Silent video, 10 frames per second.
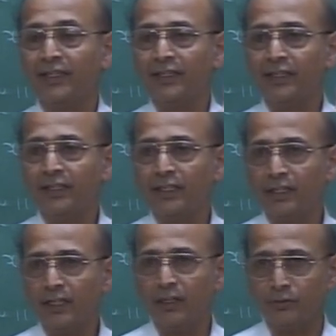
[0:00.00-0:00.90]
in that
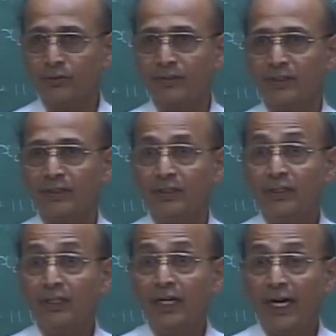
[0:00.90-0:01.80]
graph,
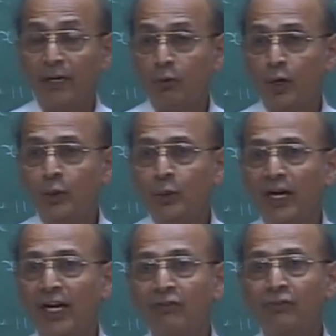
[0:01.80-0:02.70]
and want to
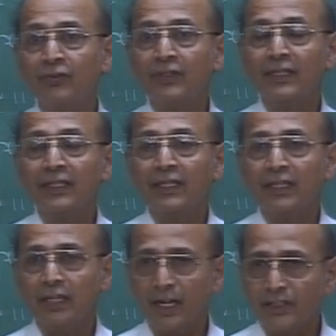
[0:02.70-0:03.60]
have
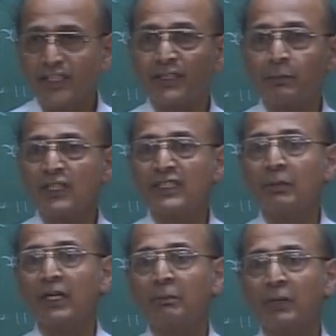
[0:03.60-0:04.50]
largest possible
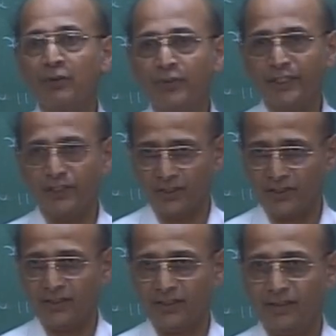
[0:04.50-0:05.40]
number of edges.
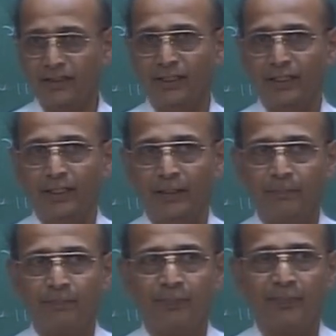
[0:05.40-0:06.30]

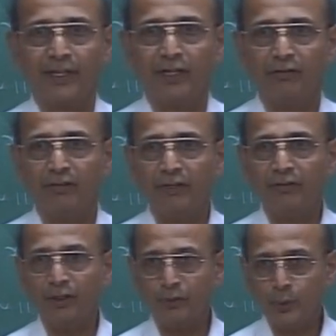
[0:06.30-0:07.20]
One way
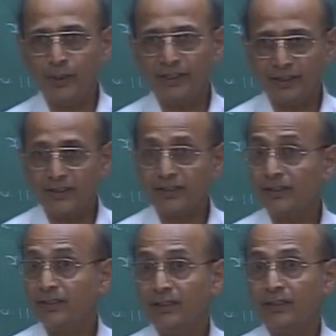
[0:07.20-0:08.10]
of doing this,
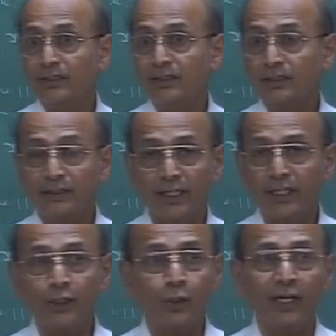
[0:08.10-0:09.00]
there are
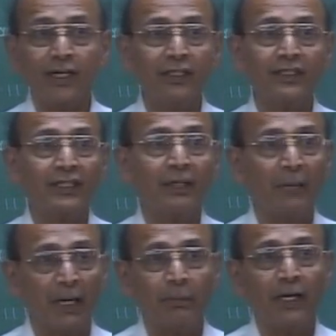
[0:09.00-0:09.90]
no triangles in a
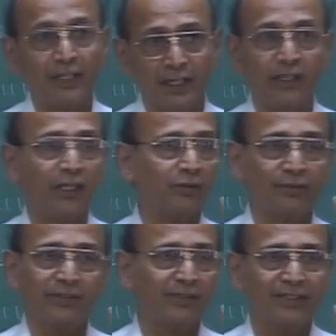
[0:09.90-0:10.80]
bipartite graph.
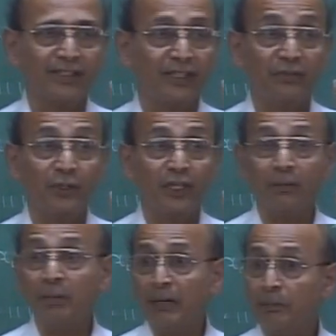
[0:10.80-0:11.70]
If you take a
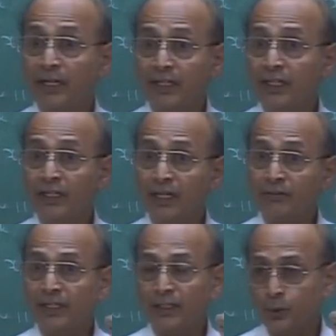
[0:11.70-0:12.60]
bipartite graph,
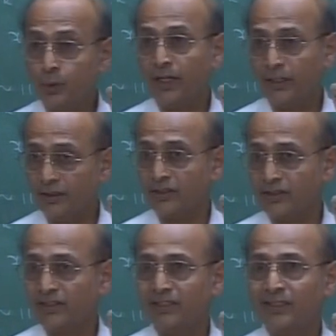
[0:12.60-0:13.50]
there are no triangles.
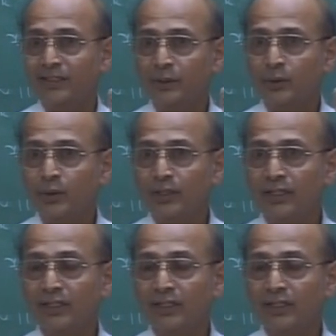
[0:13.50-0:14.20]
Okay.